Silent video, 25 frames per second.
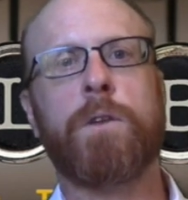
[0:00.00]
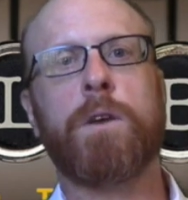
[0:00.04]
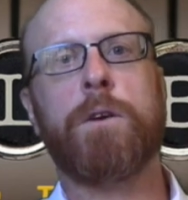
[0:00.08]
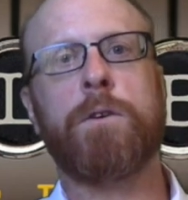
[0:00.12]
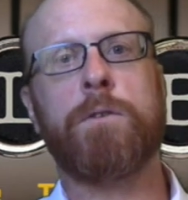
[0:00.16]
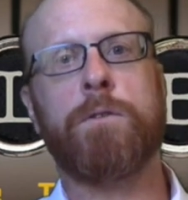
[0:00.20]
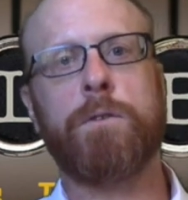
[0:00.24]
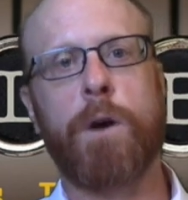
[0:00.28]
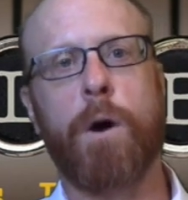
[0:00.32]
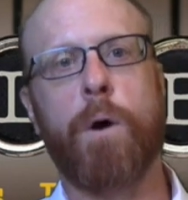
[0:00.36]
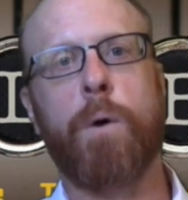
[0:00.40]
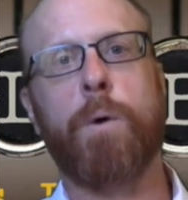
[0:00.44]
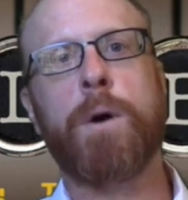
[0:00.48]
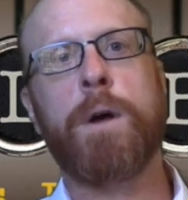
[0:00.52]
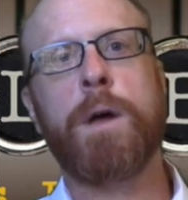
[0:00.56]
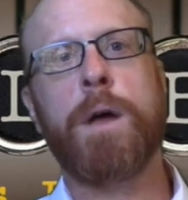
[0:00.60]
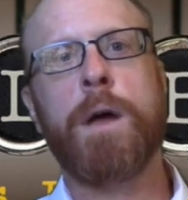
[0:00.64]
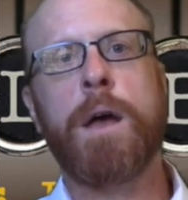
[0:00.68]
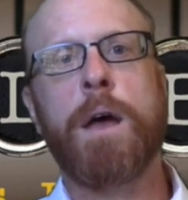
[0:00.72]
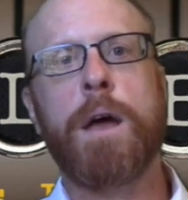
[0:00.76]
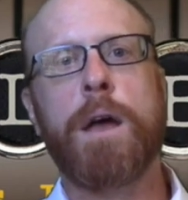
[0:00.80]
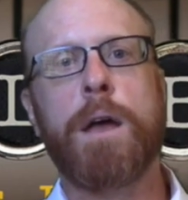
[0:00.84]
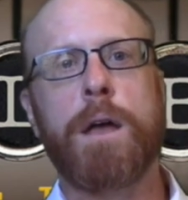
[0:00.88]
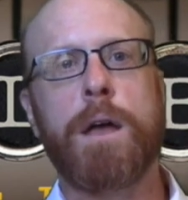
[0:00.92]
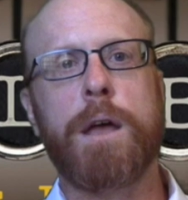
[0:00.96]
So
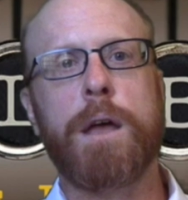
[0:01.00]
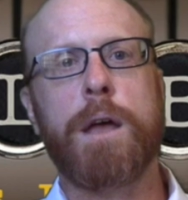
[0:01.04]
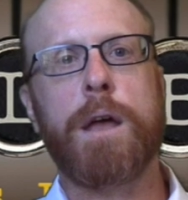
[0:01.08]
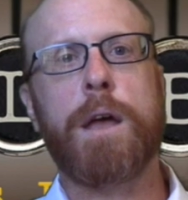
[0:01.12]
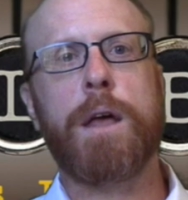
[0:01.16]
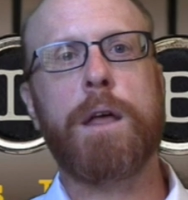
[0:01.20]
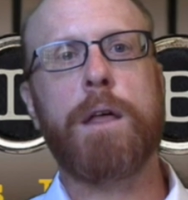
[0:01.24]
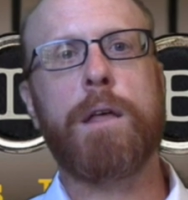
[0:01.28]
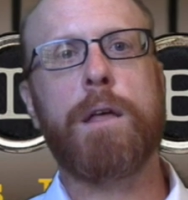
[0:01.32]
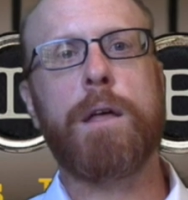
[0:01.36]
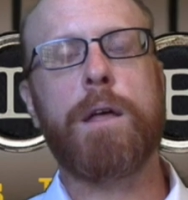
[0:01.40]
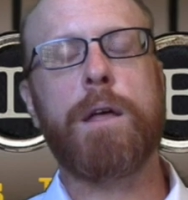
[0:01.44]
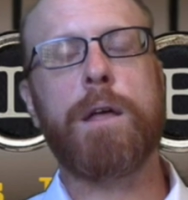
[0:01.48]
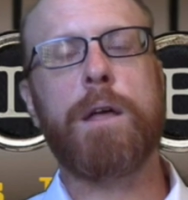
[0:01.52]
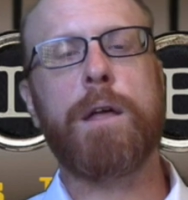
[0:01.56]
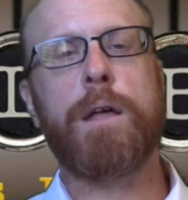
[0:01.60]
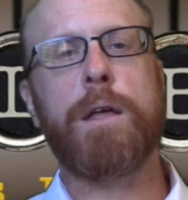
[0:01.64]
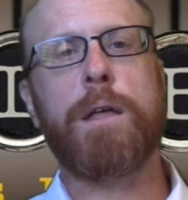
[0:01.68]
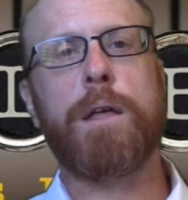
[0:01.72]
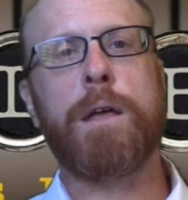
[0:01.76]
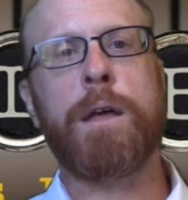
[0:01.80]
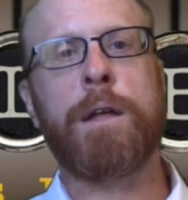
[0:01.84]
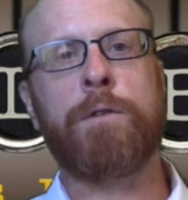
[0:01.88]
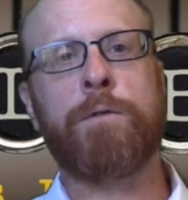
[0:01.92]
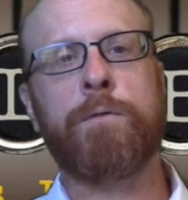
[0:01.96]

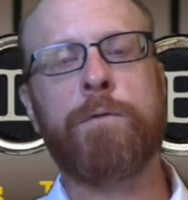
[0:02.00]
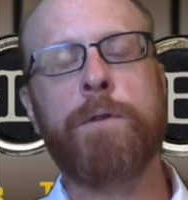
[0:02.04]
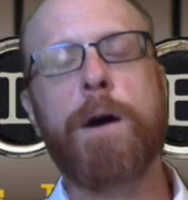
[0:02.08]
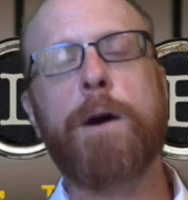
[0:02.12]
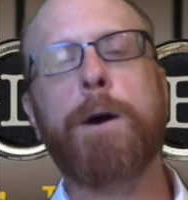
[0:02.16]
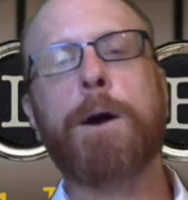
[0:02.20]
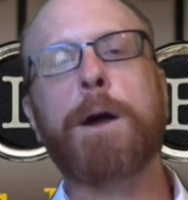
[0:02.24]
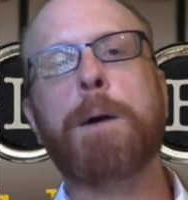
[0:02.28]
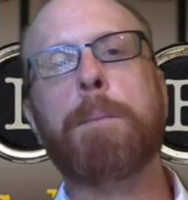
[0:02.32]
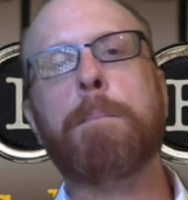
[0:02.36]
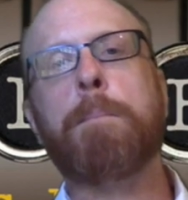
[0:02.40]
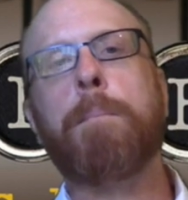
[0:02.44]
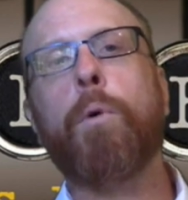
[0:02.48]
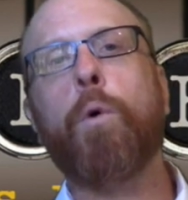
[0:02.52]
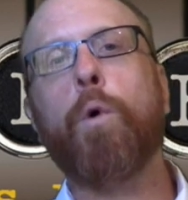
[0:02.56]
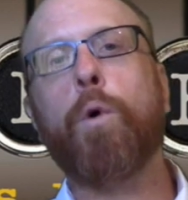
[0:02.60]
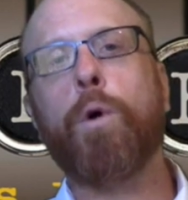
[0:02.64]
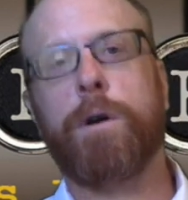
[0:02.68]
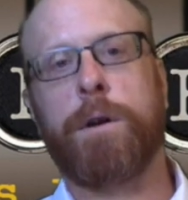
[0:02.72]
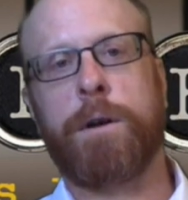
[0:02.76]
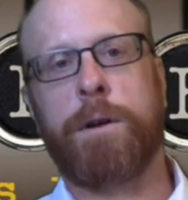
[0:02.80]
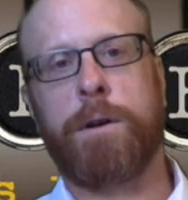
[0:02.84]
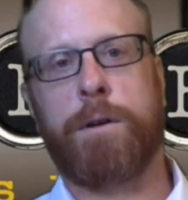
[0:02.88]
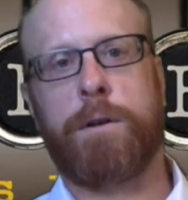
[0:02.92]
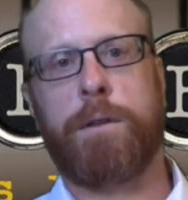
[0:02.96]
it's very
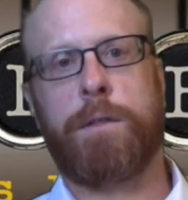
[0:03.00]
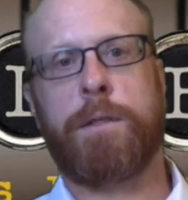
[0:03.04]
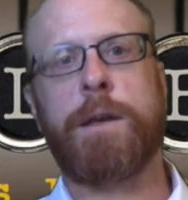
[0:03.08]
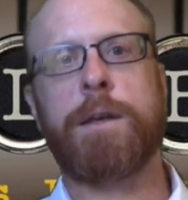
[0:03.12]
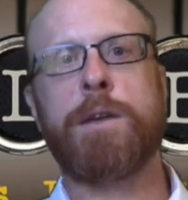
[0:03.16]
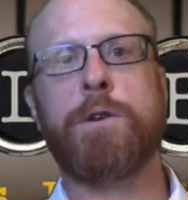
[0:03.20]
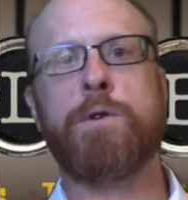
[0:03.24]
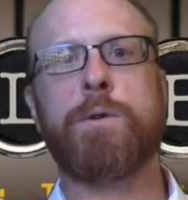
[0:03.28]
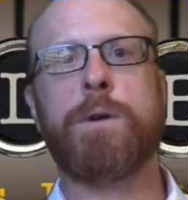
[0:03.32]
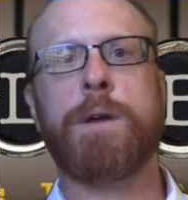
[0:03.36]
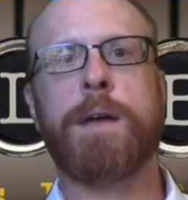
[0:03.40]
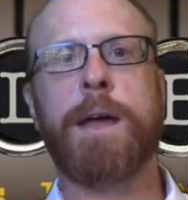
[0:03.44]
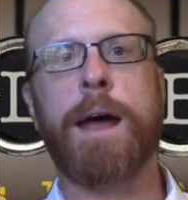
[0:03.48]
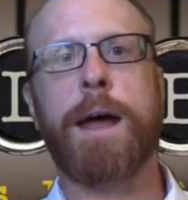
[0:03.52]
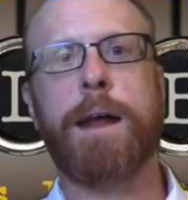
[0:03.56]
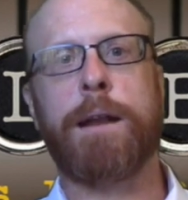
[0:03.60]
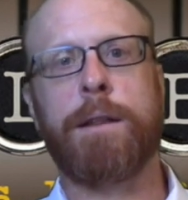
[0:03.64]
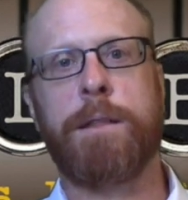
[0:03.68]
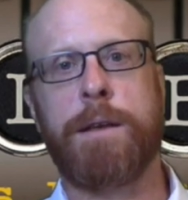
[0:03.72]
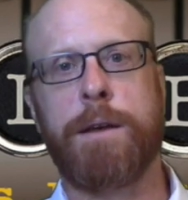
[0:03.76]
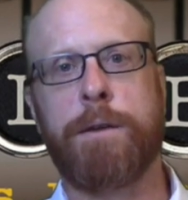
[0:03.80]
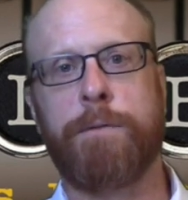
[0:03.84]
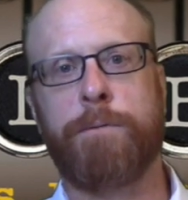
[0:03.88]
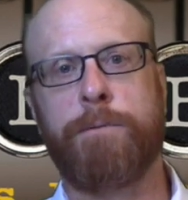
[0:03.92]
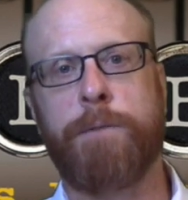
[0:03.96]
important that you
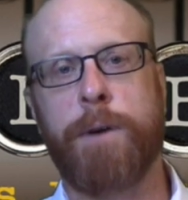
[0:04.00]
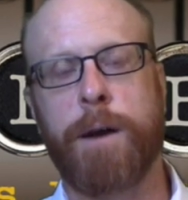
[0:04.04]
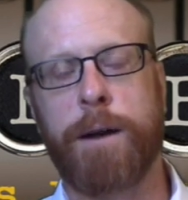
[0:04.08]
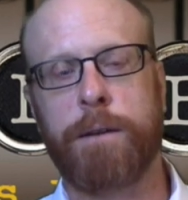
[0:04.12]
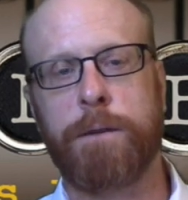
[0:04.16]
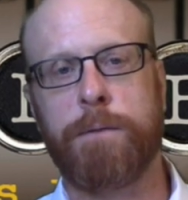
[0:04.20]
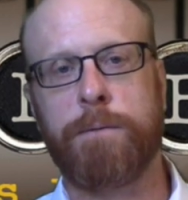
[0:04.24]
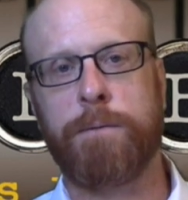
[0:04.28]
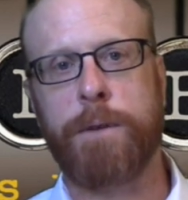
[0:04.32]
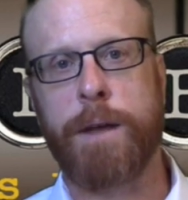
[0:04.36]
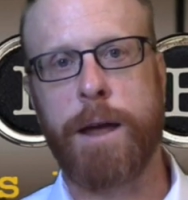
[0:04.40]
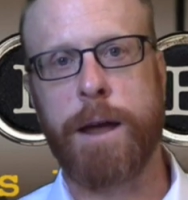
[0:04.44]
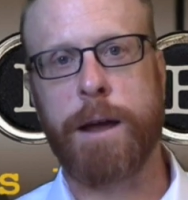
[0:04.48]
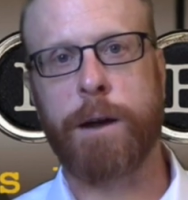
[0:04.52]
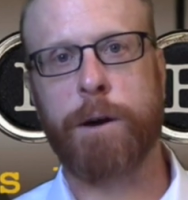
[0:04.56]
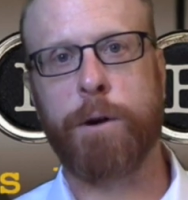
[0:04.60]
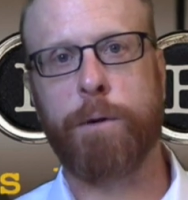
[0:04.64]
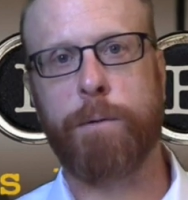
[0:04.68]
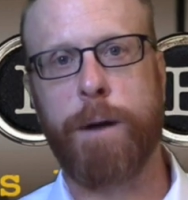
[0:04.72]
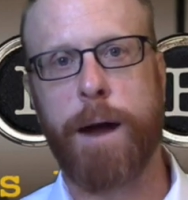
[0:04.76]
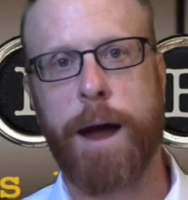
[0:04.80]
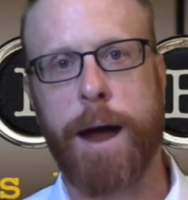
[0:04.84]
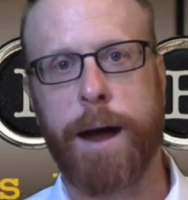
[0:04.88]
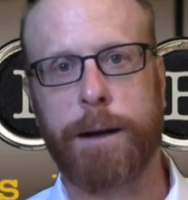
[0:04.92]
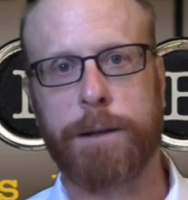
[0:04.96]
get the effective date
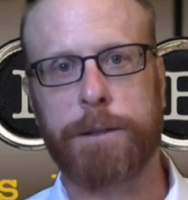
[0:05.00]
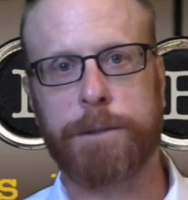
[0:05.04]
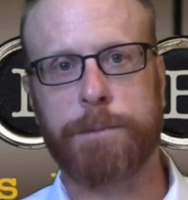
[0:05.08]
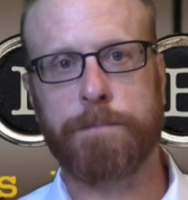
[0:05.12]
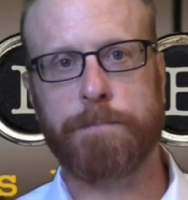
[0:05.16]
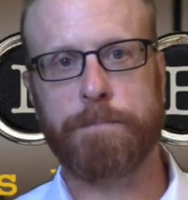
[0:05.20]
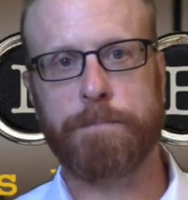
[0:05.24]
correct.